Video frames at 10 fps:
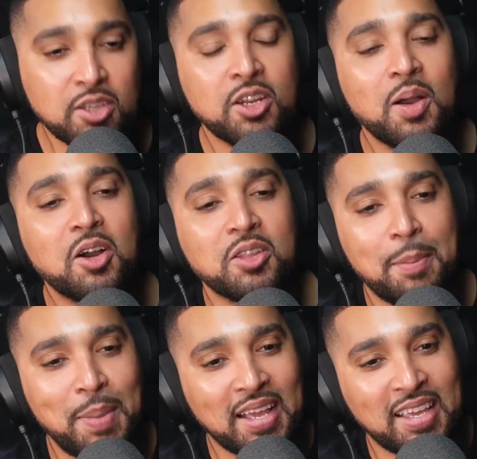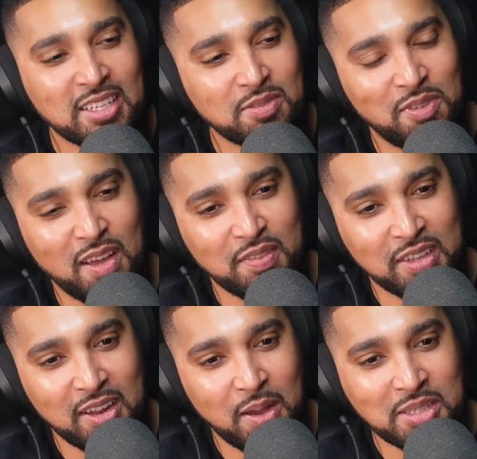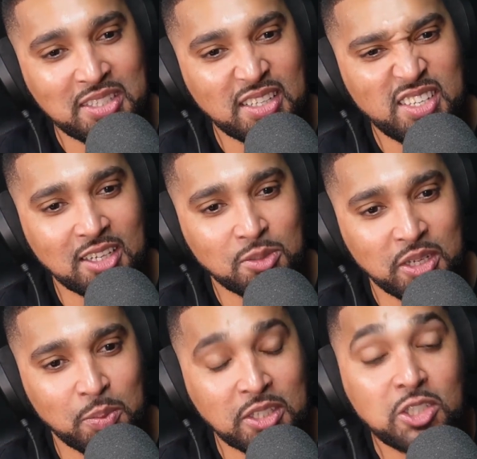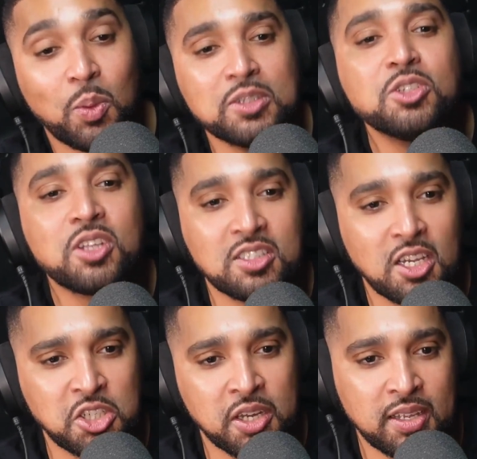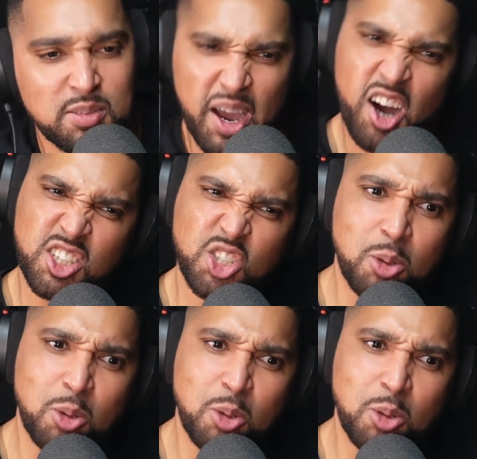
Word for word: you know, I got that blanket that's fluffy. You know that one to the touch where you, when you once you start touching it, it's a bit hard to stop